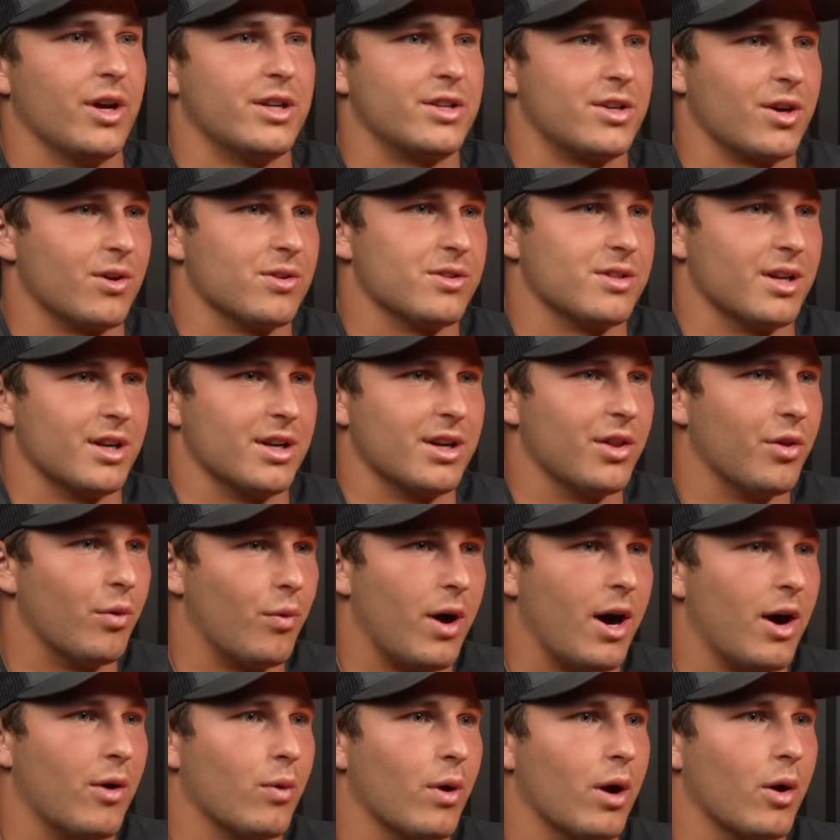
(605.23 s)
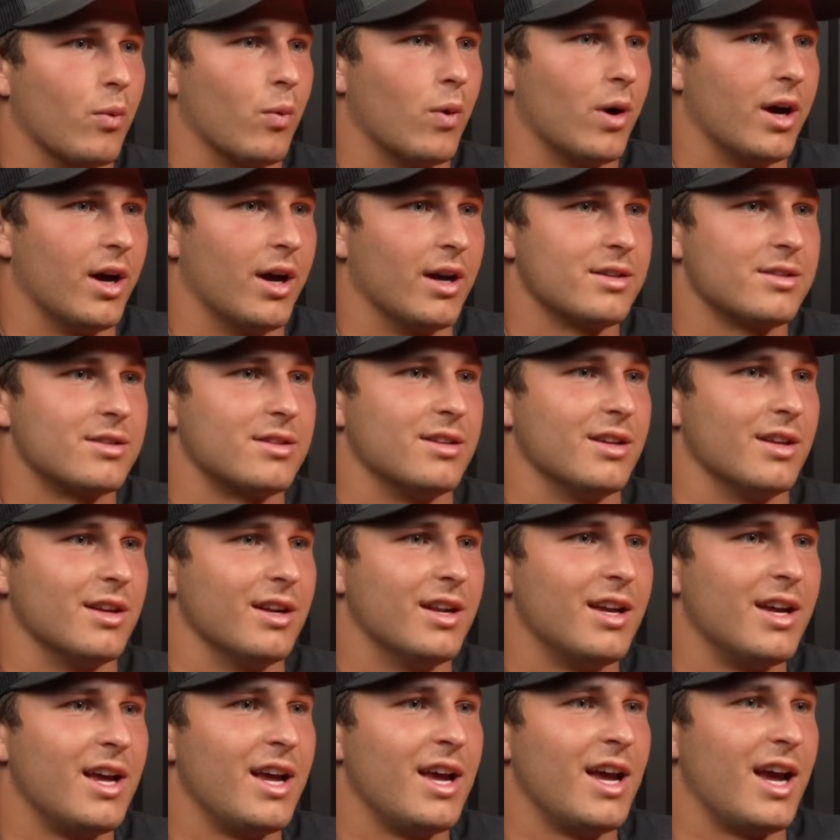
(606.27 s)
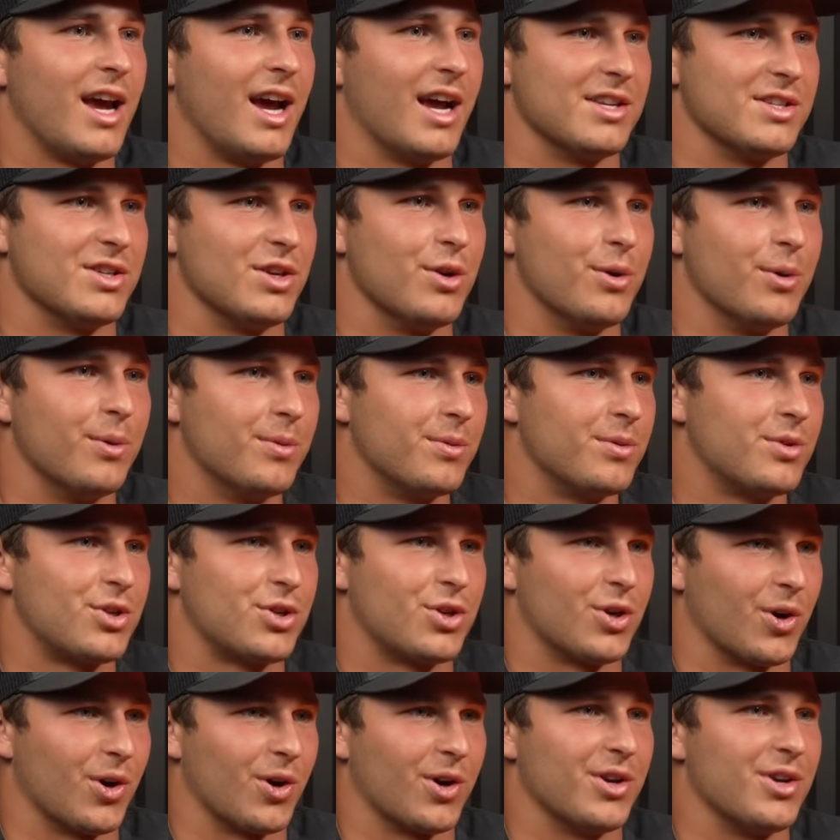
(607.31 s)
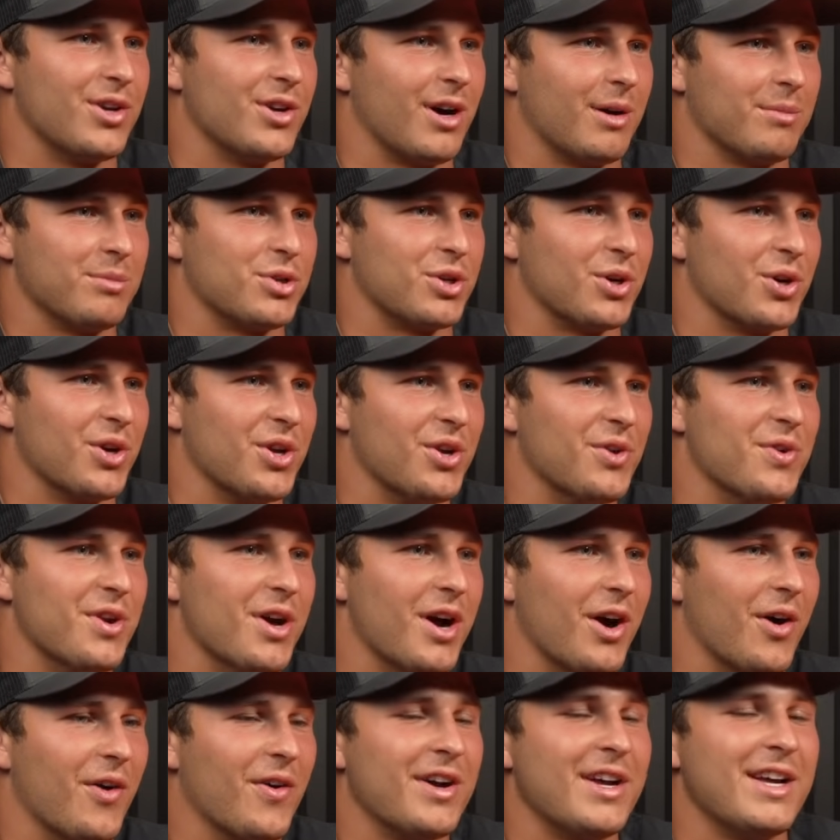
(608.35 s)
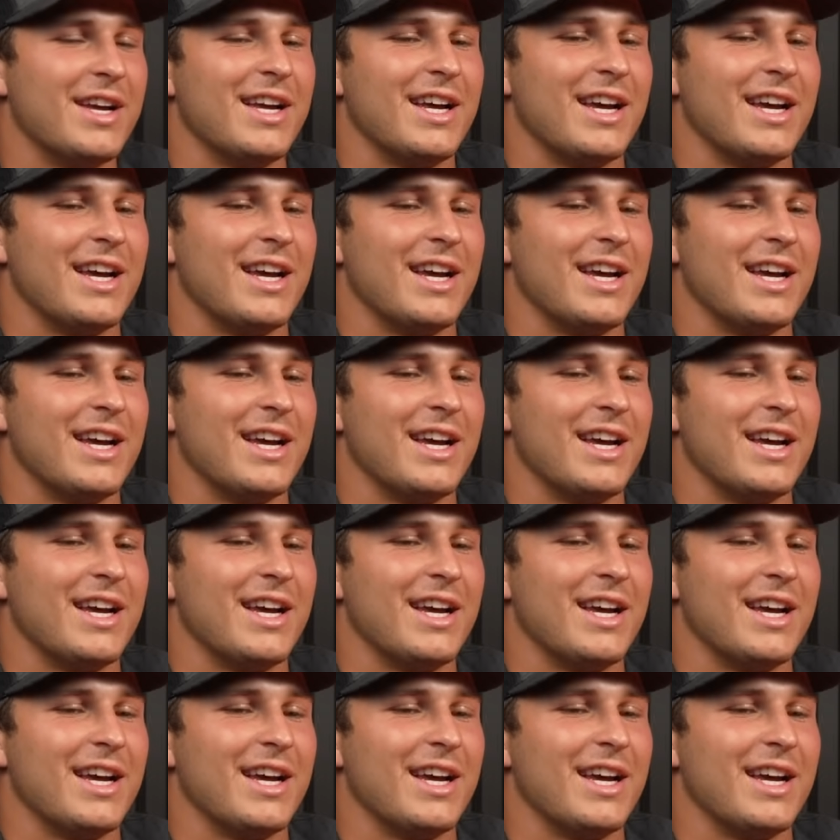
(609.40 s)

turns into the Wild Wild West. And as I'm sure you know.